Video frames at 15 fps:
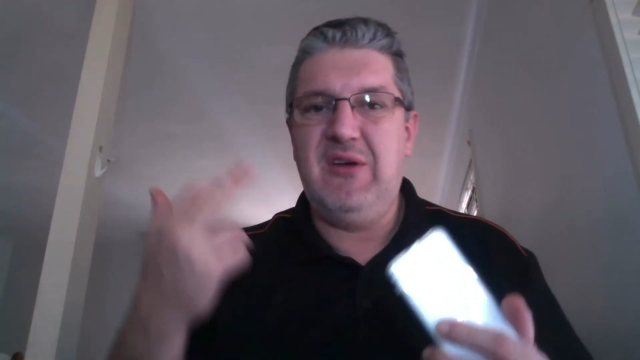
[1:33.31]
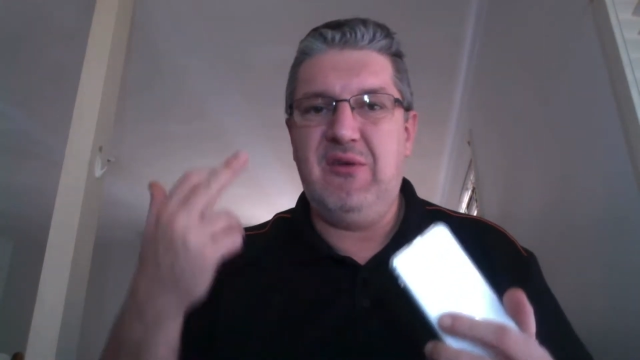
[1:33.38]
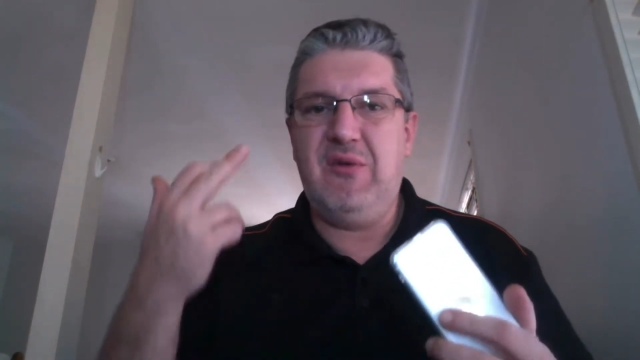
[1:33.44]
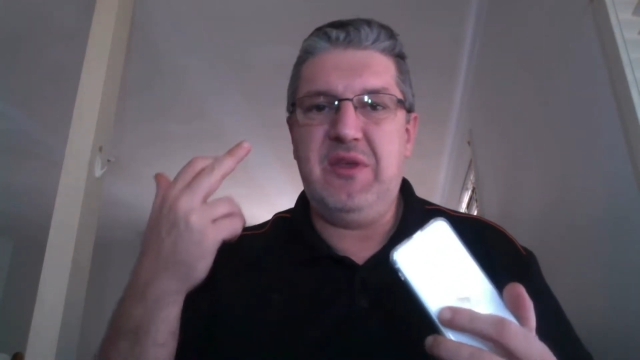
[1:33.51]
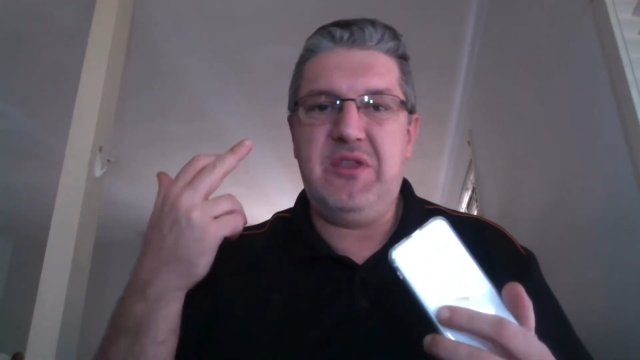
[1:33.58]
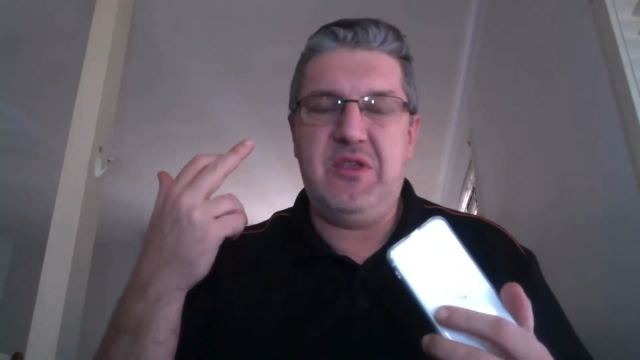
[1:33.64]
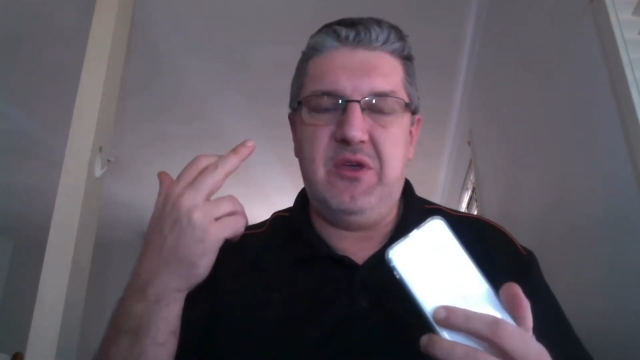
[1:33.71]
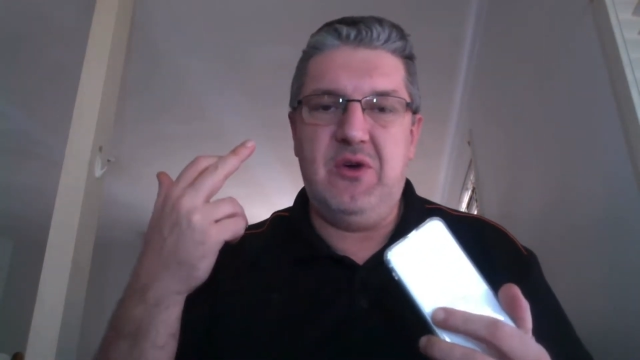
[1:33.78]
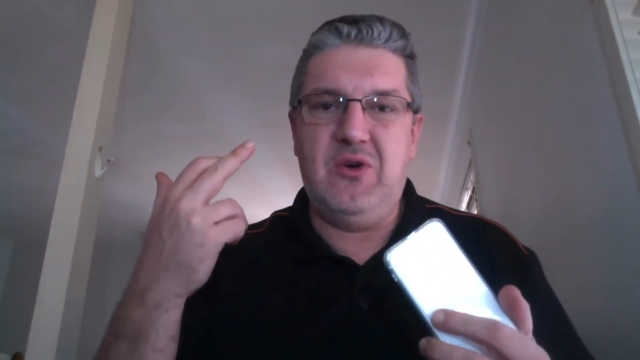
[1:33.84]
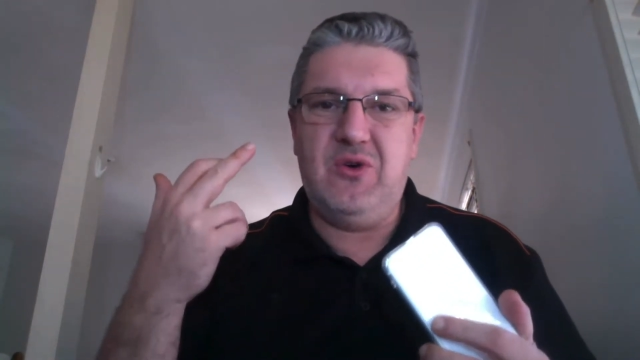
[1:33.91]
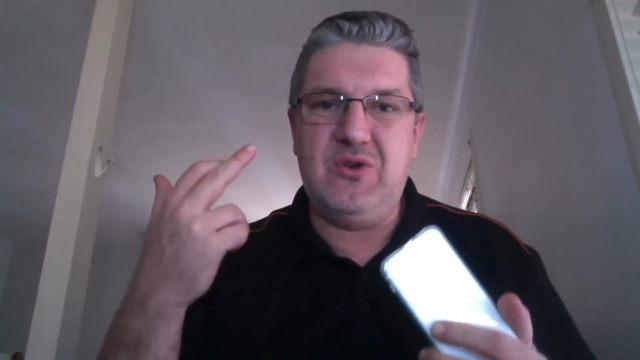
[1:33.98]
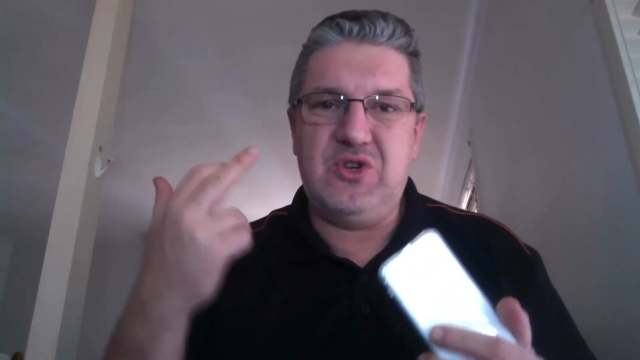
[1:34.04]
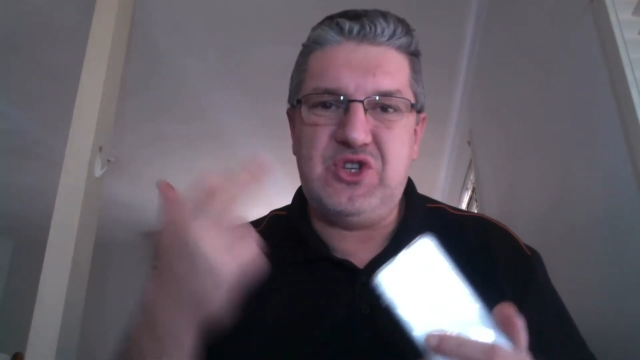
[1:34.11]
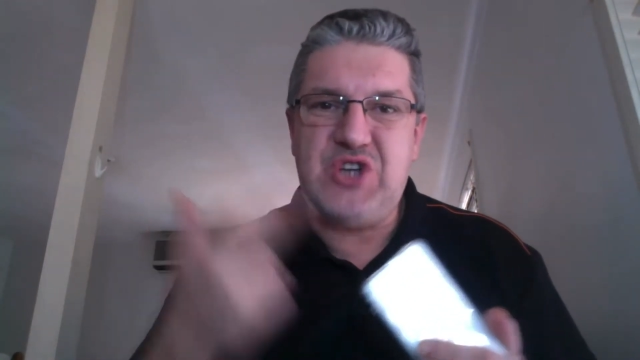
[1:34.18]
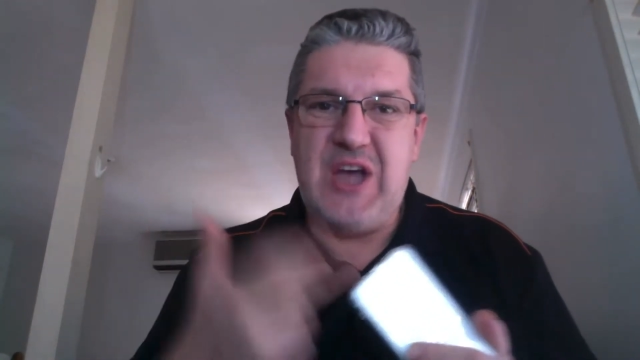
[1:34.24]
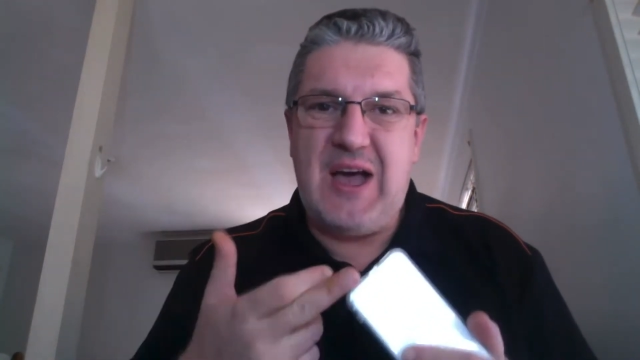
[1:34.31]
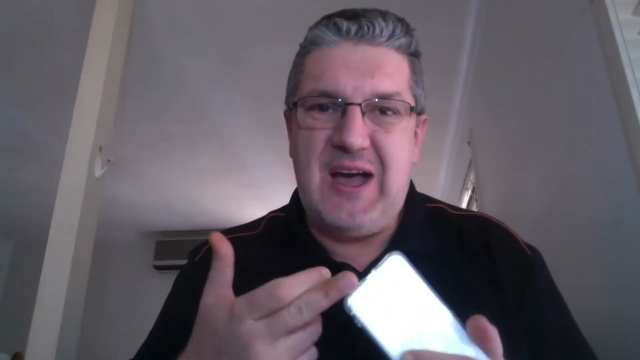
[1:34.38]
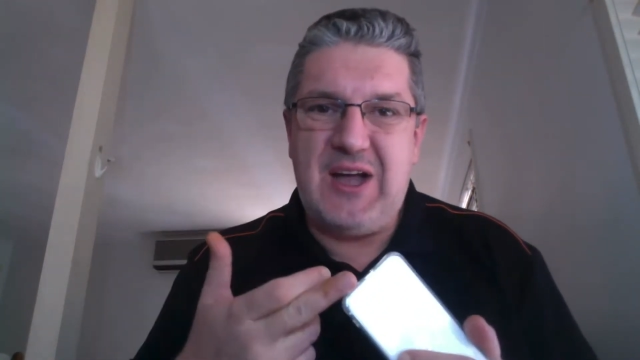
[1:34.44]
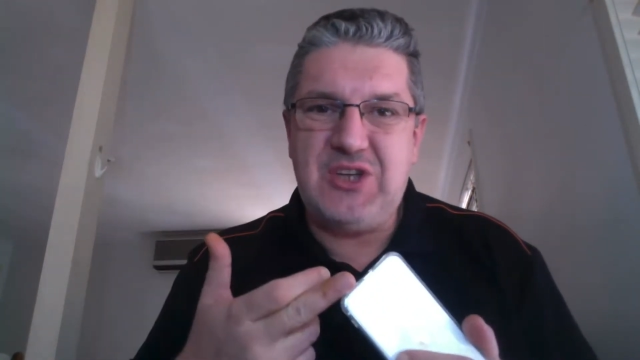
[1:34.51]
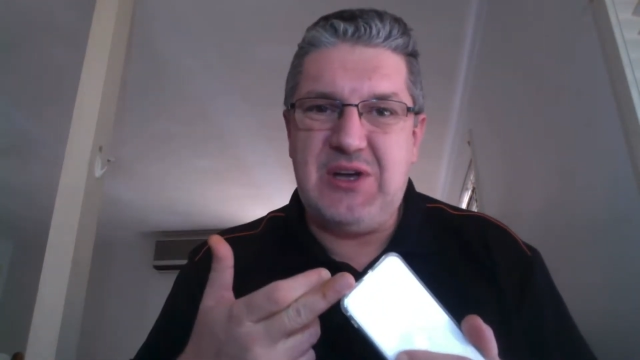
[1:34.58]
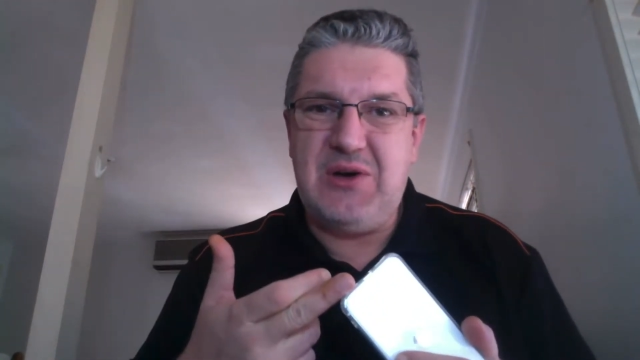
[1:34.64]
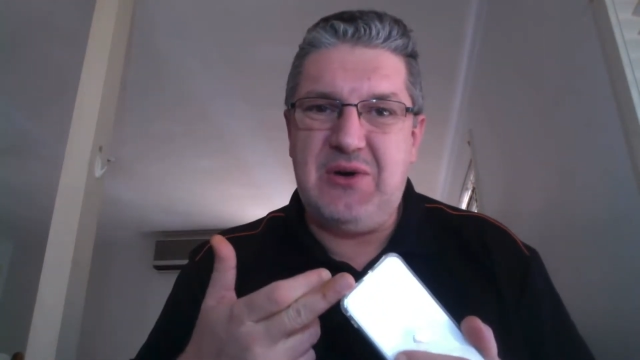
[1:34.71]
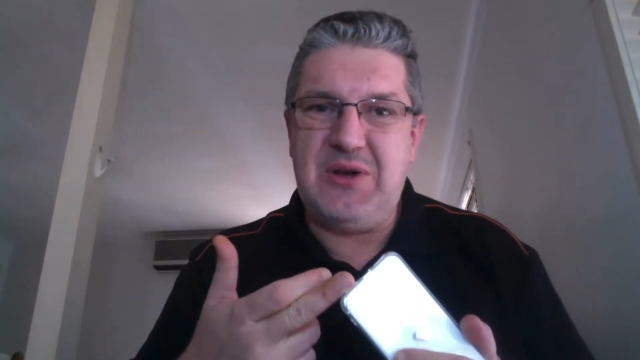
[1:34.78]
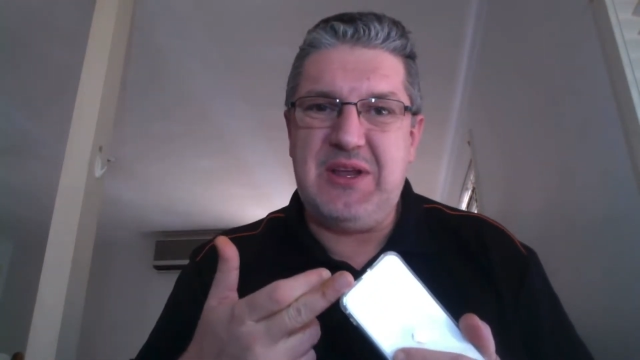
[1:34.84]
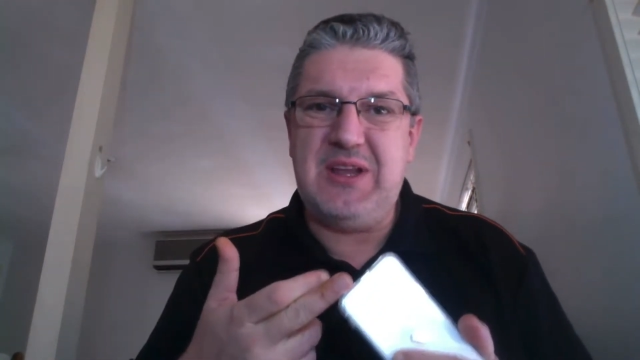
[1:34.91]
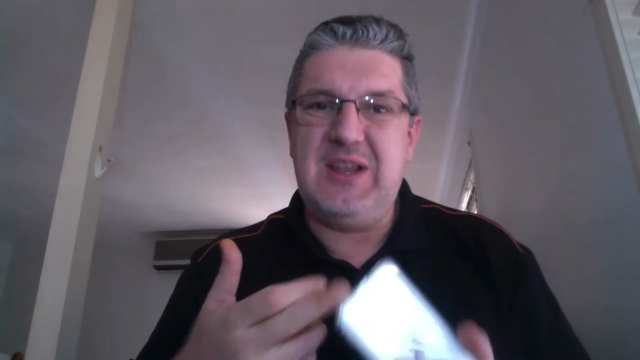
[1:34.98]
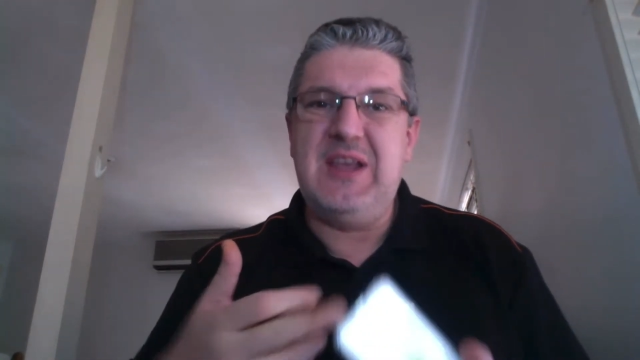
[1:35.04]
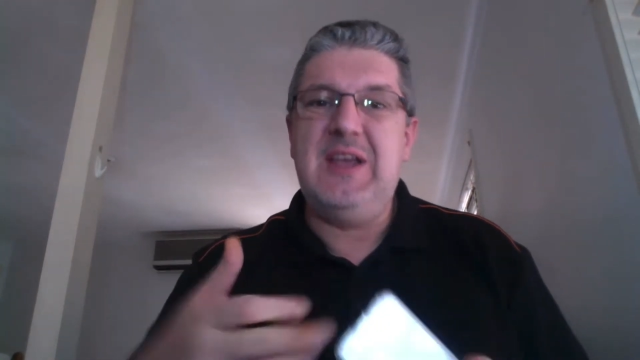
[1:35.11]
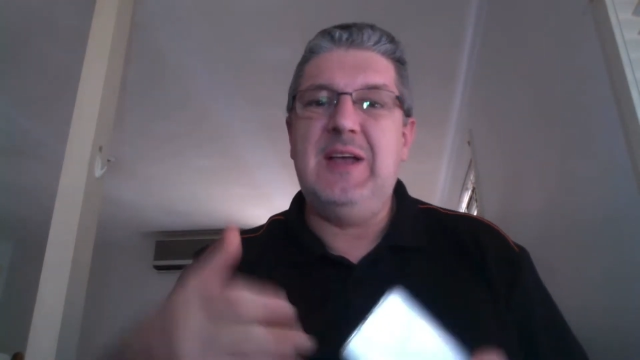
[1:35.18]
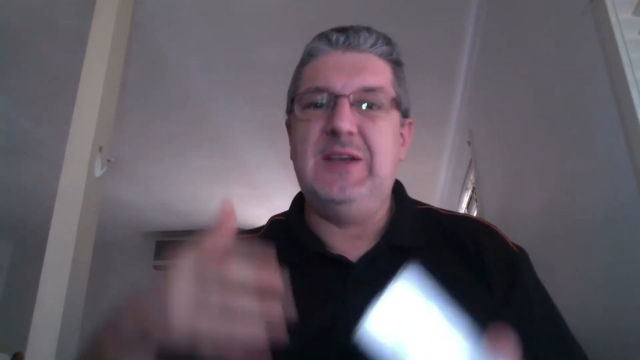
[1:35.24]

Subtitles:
with your charger on it,